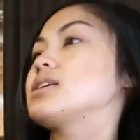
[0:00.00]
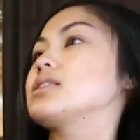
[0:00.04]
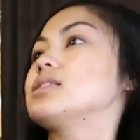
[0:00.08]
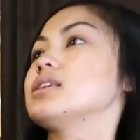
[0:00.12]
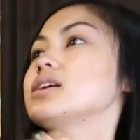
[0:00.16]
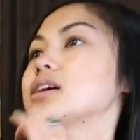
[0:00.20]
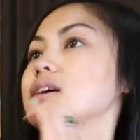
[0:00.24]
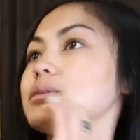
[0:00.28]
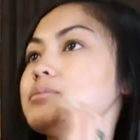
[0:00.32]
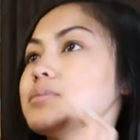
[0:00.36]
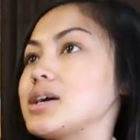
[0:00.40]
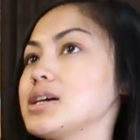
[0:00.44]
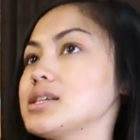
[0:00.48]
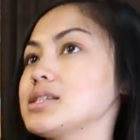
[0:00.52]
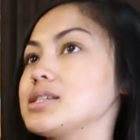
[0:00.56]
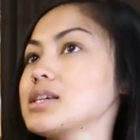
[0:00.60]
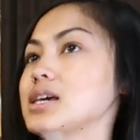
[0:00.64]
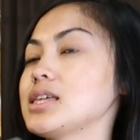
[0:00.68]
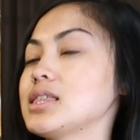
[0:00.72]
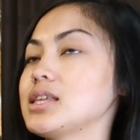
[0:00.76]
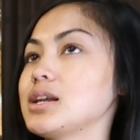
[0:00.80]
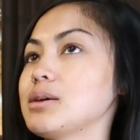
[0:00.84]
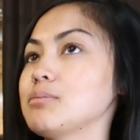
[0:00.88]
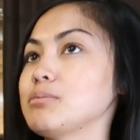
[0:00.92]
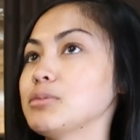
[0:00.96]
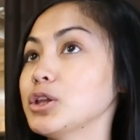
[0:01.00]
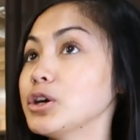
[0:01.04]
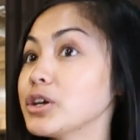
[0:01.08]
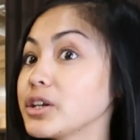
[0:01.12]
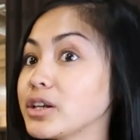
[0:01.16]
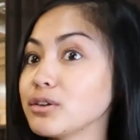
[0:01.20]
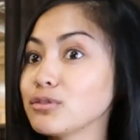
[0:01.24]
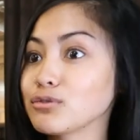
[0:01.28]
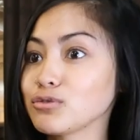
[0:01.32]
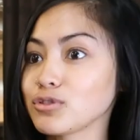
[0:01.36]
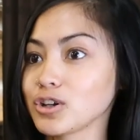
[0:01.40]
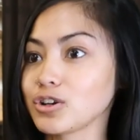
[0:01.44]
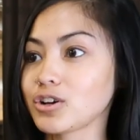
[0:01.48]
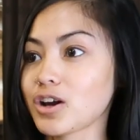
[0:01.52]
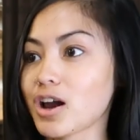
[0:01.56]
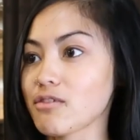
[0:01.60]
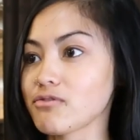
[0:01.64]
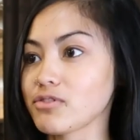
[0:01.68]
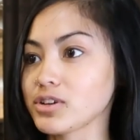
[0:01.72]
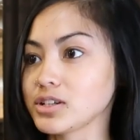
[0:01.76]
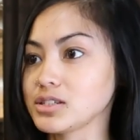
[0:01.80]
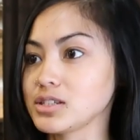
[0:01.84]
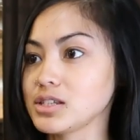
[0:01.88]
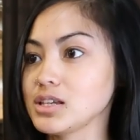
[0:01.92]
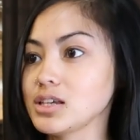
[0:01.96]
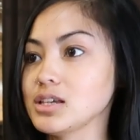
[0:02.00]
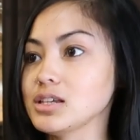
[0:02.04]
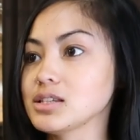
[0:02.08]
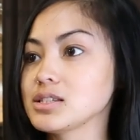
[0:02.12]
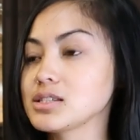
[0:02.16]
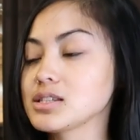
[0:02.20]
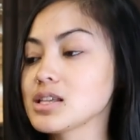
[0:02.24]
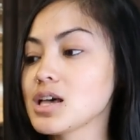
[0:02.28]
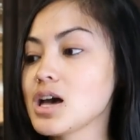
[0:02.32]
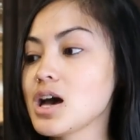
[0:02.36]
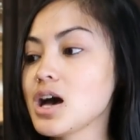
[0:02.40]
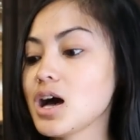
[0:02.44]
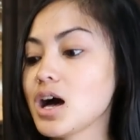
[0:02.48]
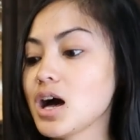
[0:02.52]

I think I might say that I'm looking for graphic tees